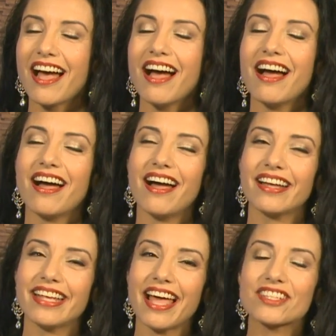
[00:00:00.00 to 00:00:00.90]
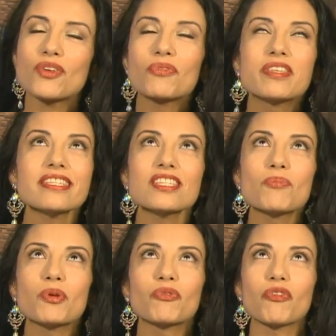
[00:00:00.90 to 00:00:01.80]
Ah, yeah. So this is the
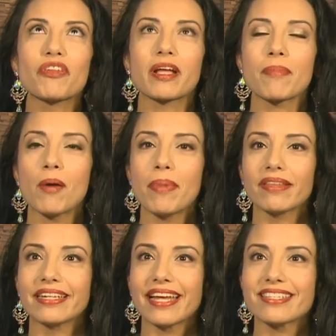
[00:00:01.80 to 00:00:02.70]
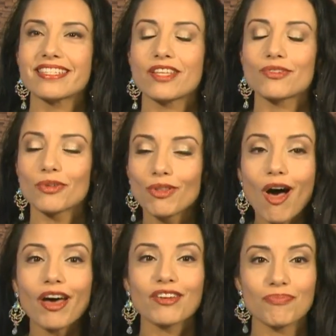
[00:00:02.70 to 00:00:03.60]
beautiful thing about belly dance is there's a
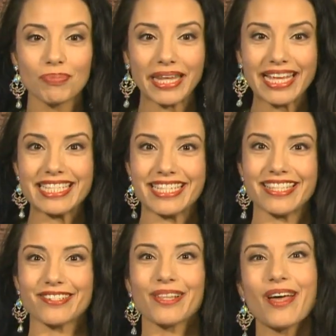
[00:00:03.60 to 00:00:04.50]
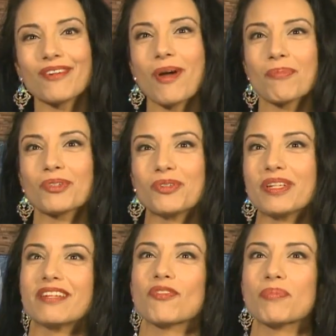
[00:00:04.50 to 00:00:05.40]
lot of places, there's a lot of
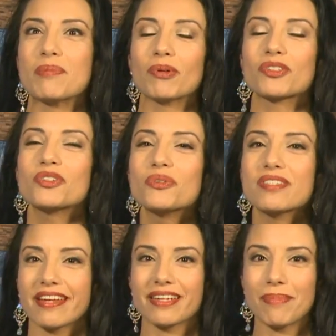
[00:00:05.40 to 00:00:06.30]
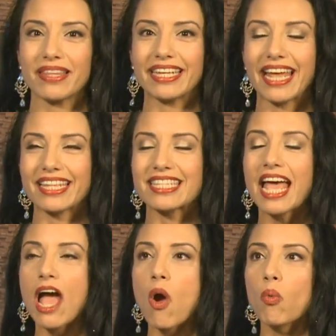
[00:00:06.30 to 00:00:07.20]
opportunity for people to study belly dance.
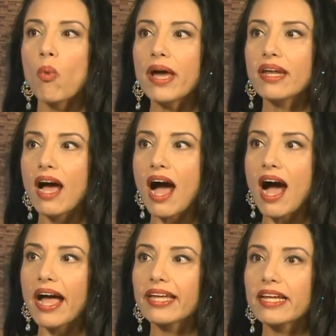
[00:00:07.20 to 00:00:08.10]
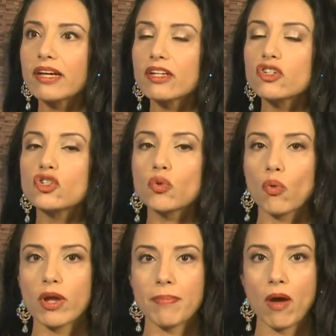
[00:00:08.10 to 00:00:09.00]
What I
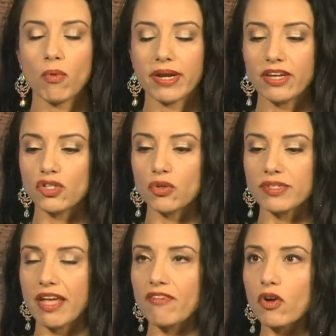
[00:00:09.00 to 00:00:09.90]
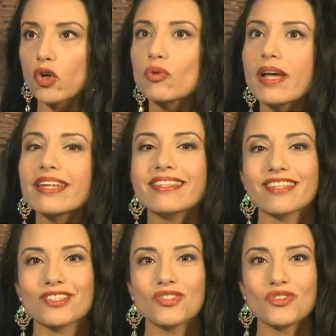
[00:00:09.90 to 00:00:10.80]
enjoy about what I do is I've created
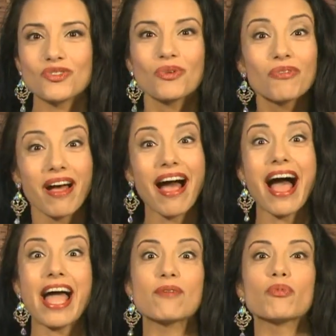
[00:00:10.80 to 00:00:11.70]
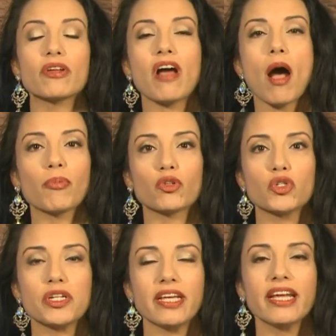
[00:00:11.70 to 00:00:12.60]
this sort of a hybrid
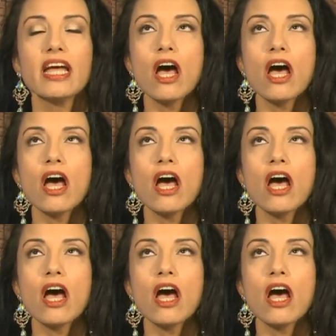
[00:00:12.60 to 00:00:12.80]
opportunity.